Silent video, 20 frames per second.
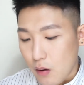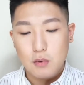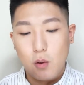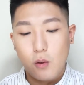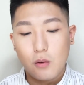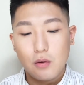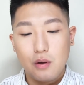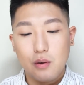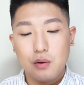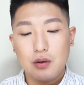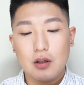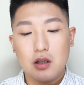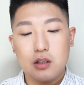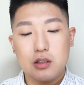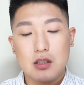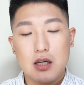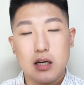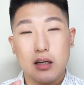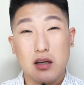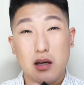Although the
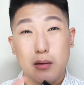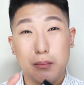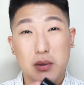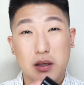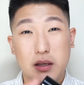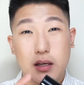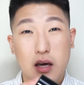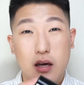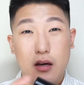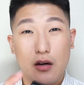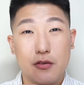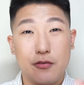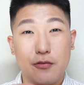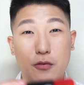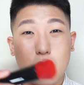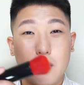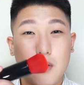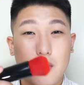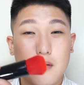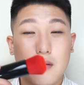jelly applicator
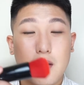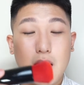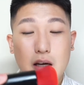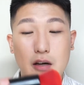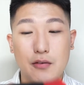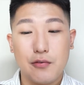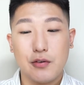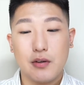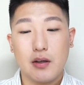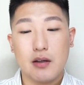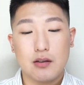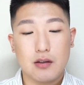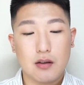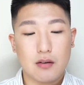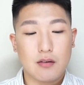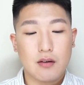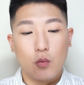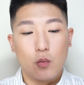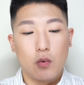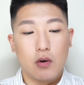for this diaphragm
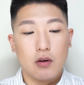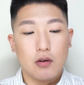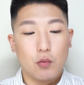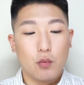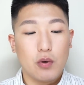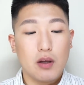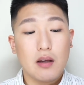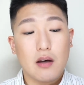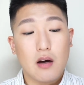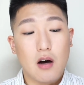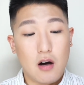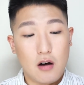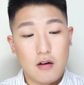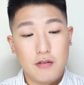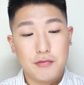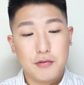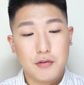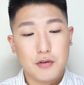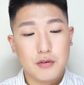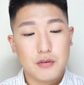just was really
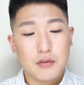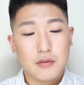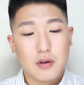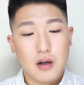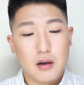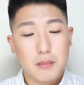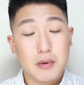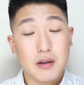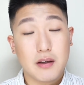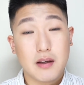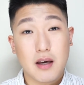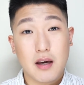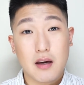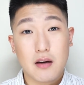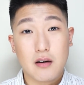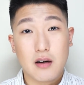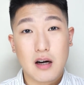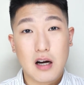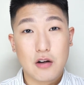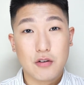awful
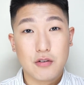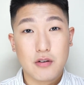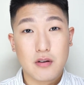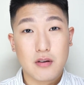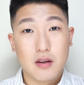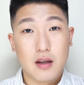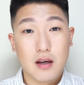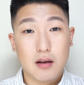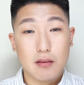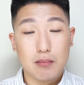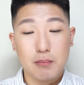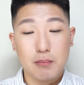applicator, I would say,